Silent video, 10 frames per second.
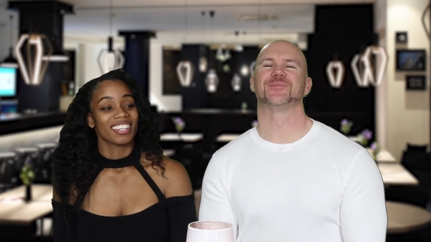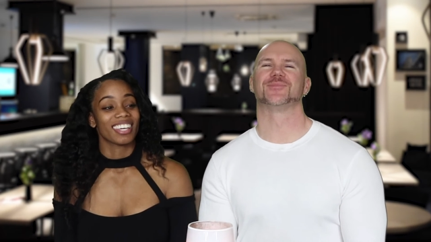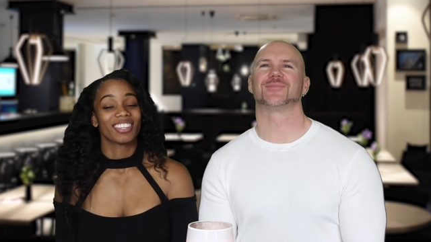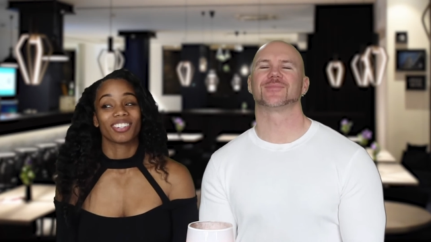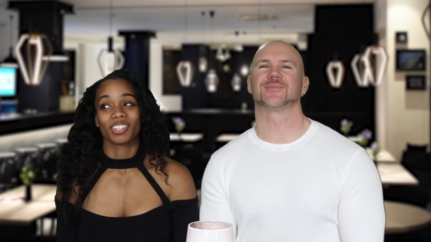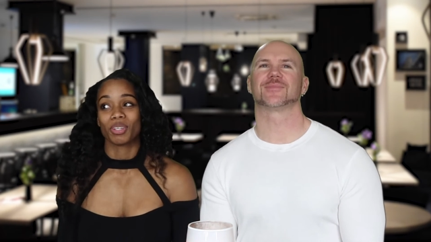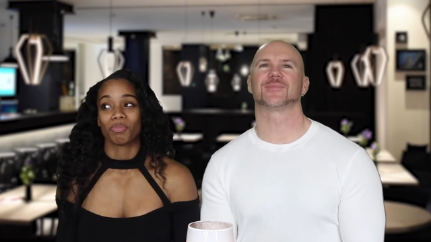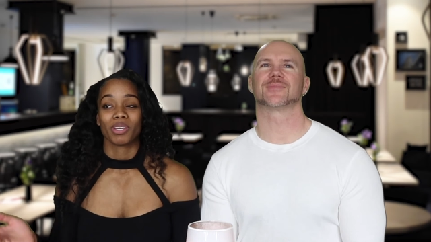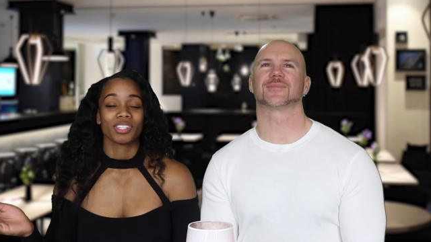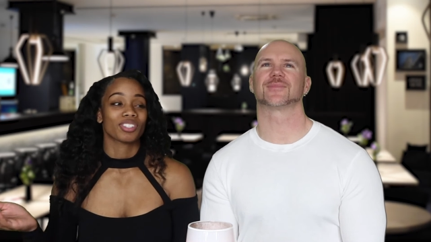Speaker 1: Like they're
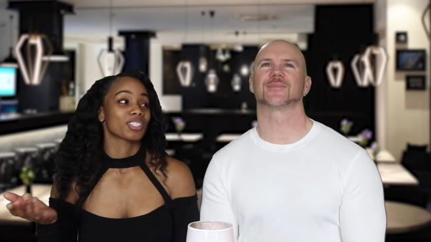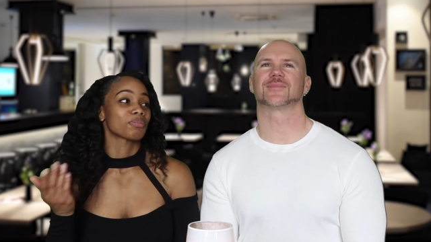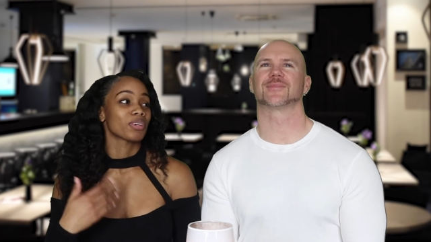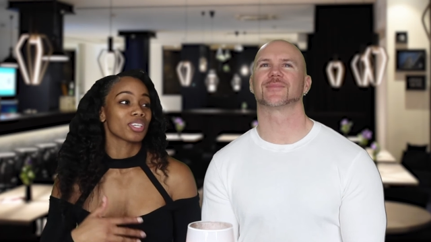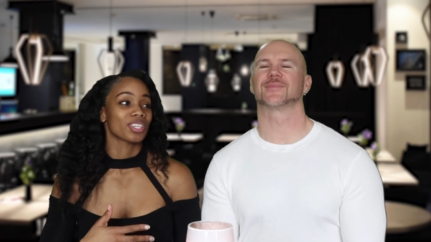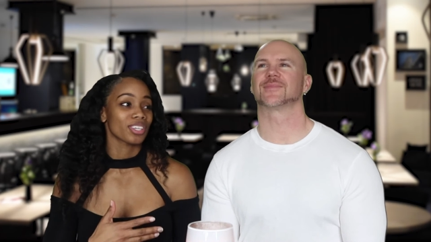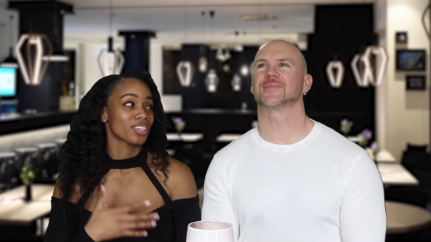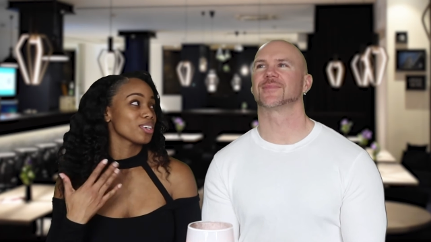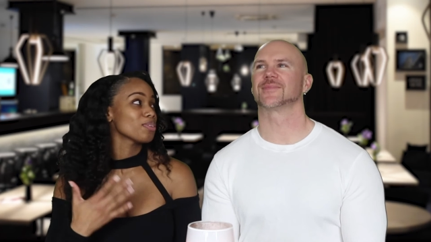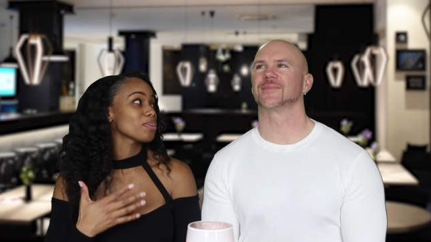good pictures, but
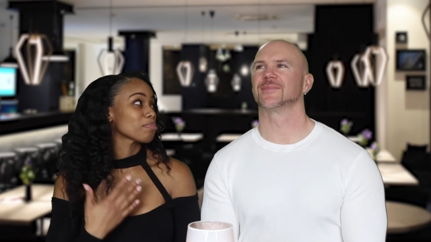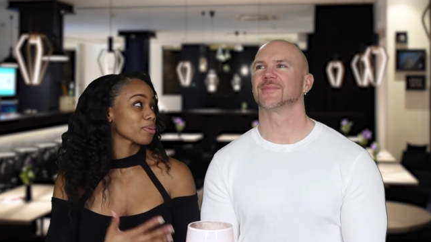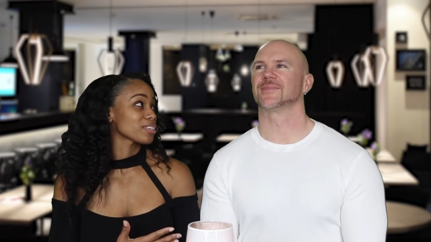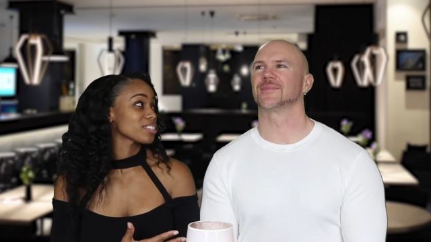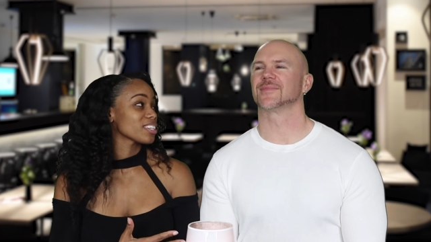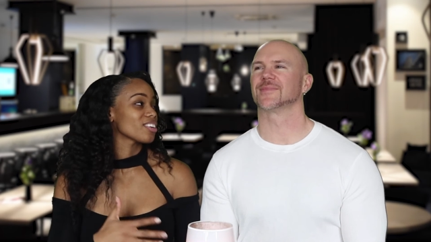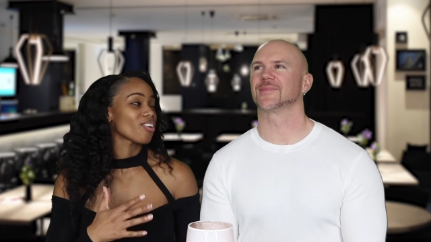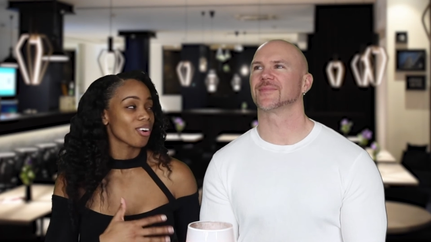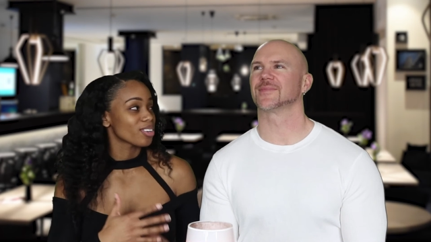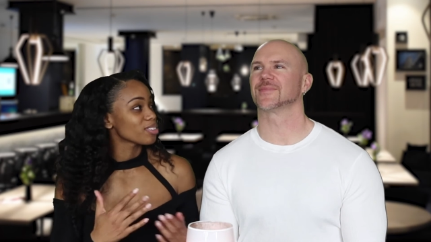you in person and
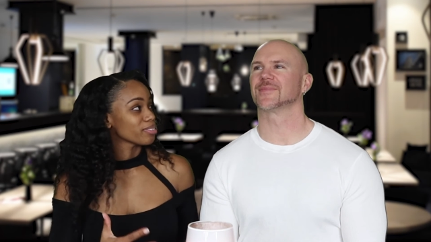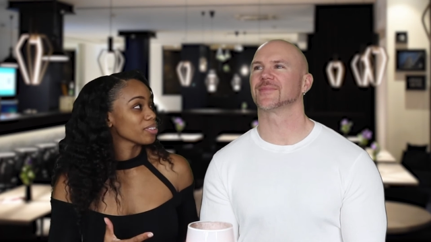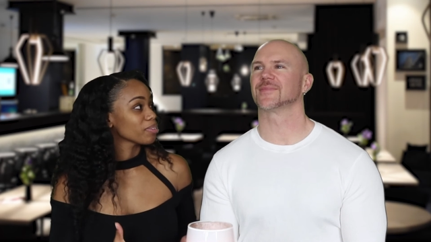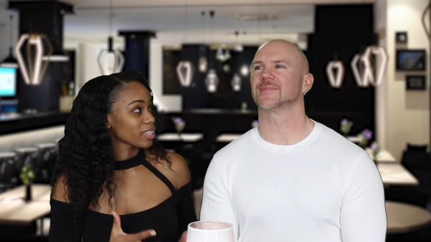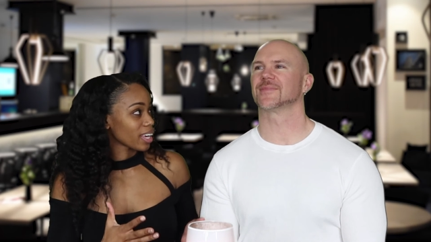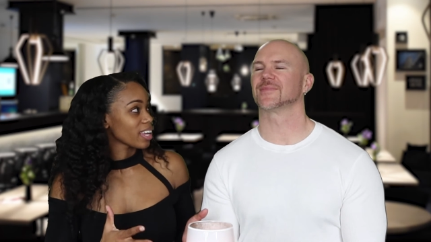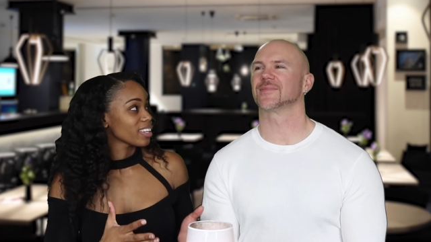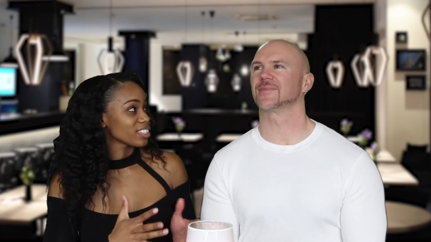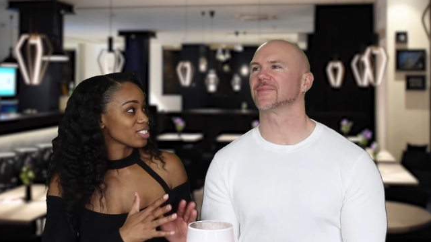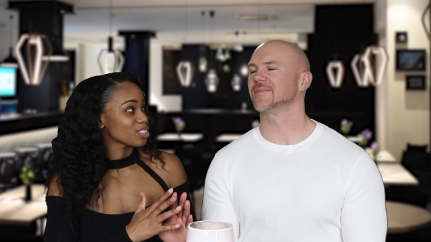all of you
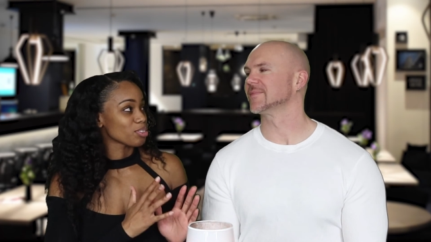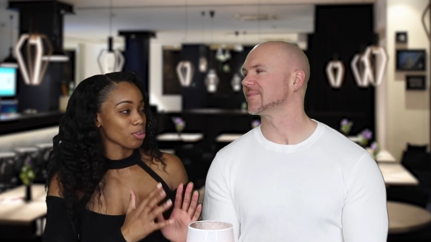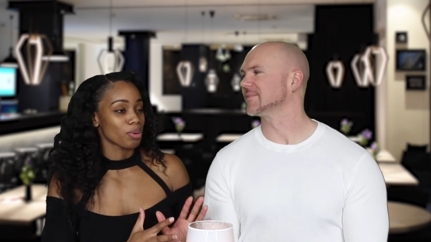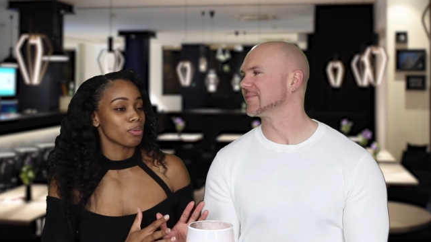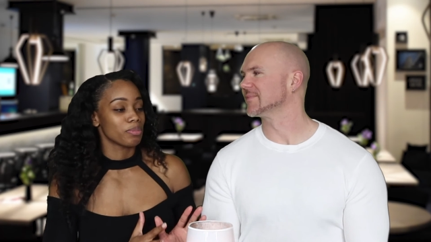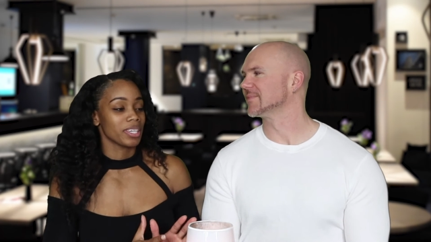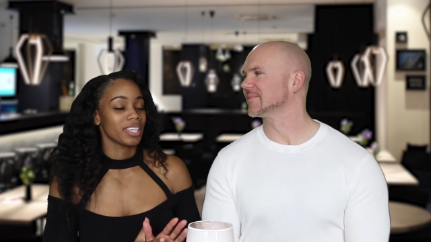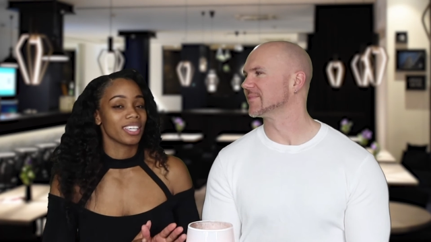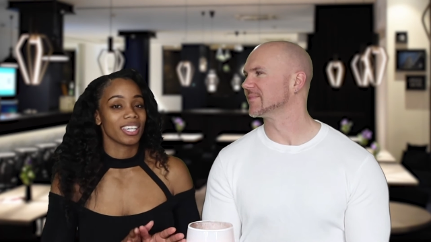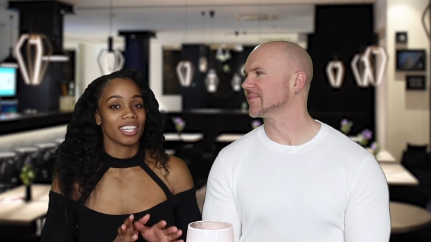again, like just your whole
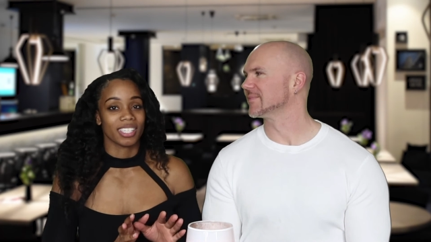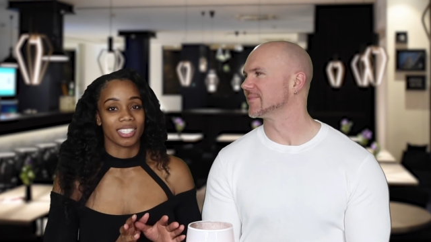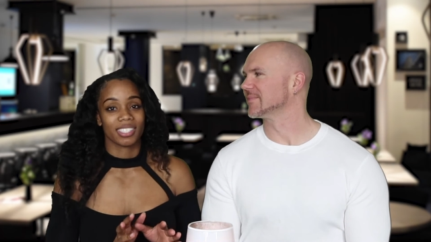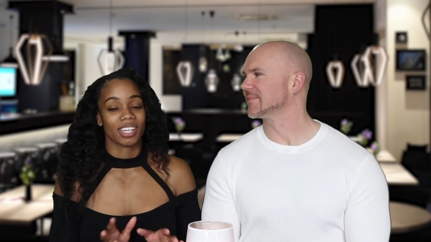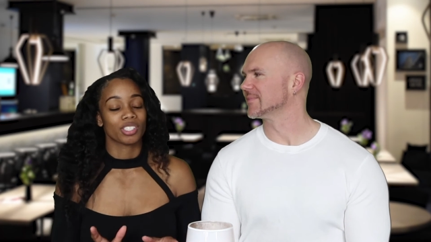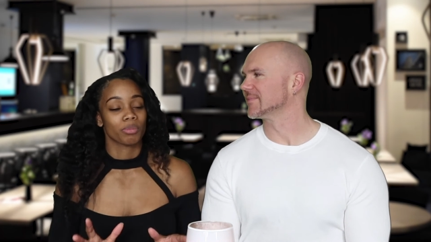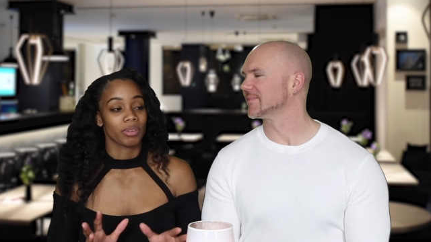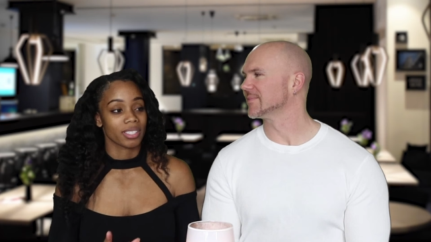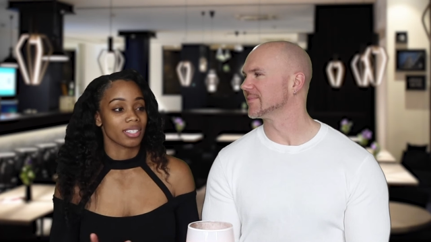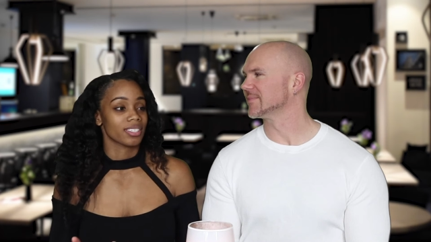being is such a
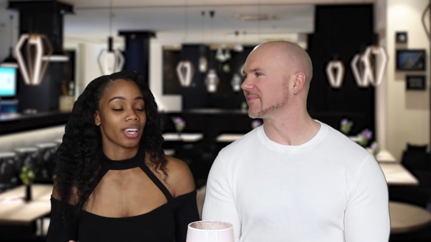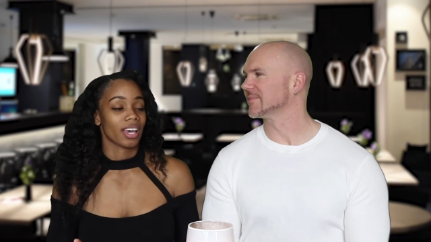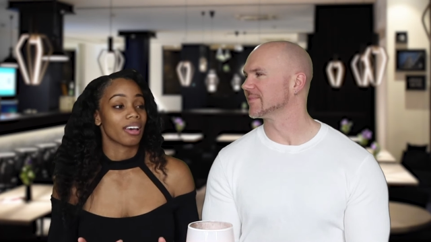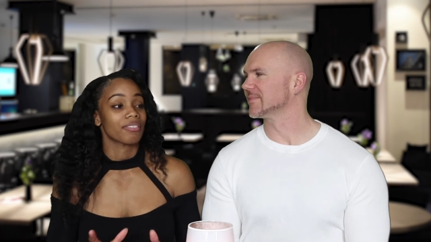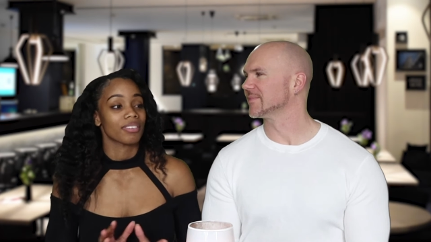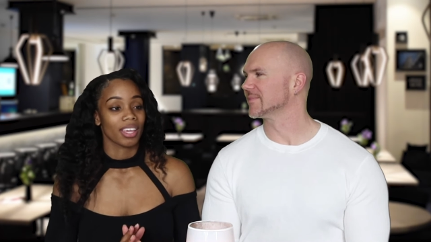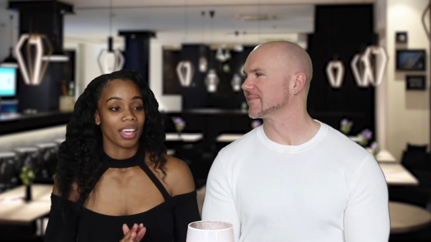blessing to have.